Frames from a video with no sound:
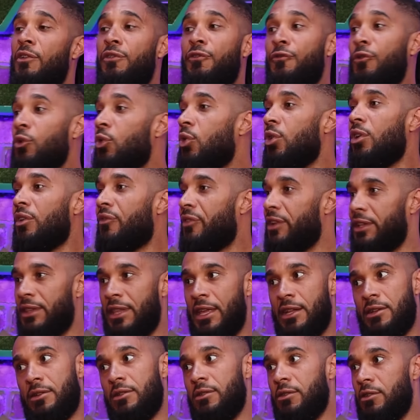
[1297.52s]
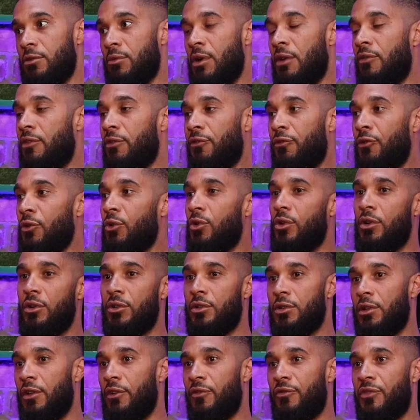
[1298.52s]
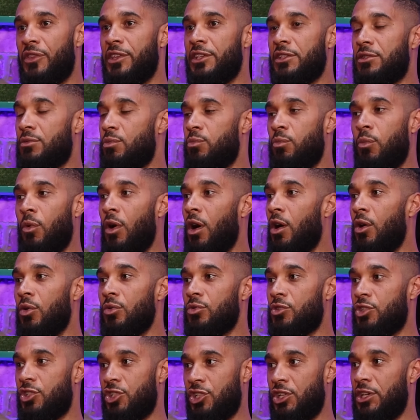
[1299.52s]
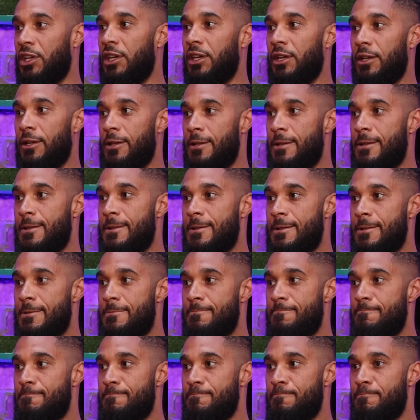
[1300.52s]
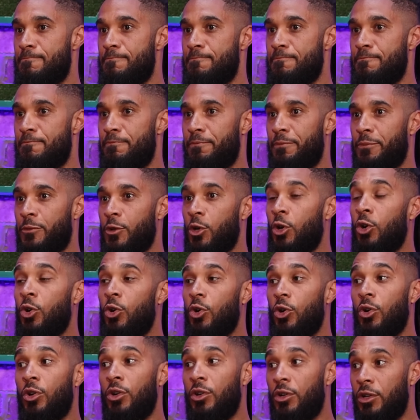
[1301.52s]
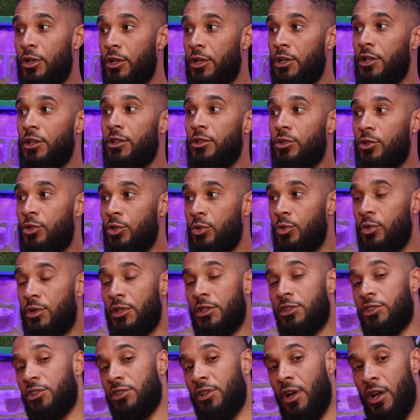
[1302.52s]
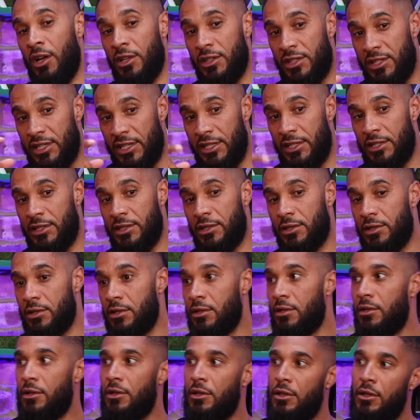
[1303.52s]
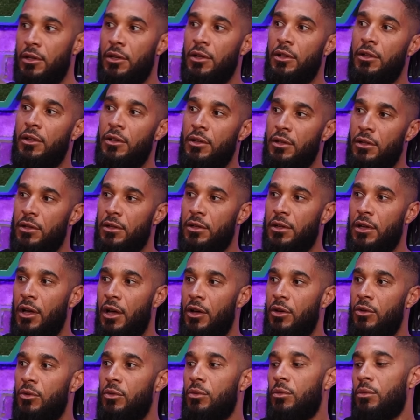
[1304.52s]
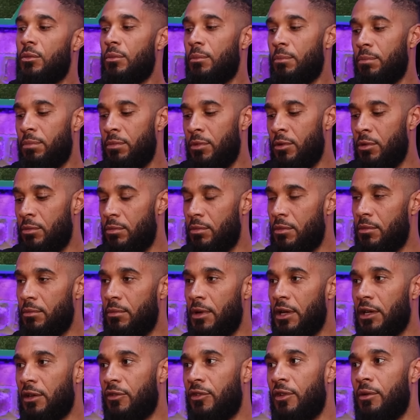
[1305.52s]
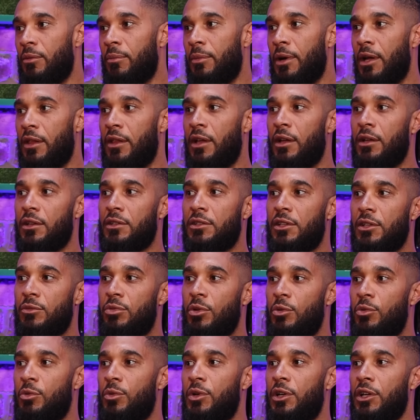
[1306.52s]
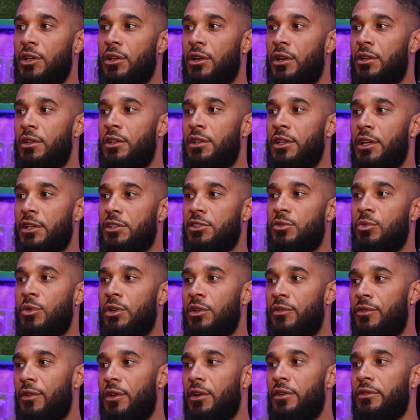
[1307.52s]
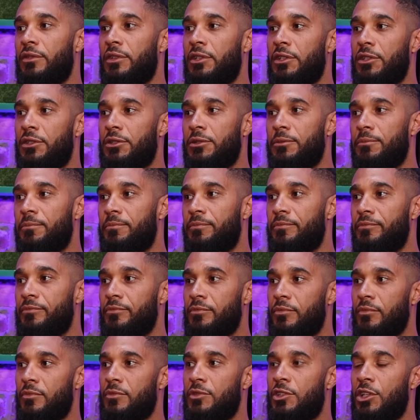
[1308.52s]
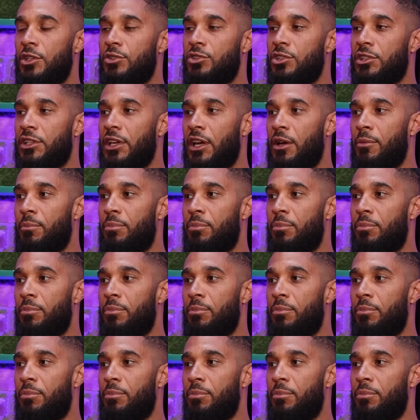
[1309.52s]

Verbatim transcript: know. Whoever thought of it then? Whoever thought of this wild shit? Or do the scientists go? Well, make a film about that because that's what we're working on in the next twenty five years. So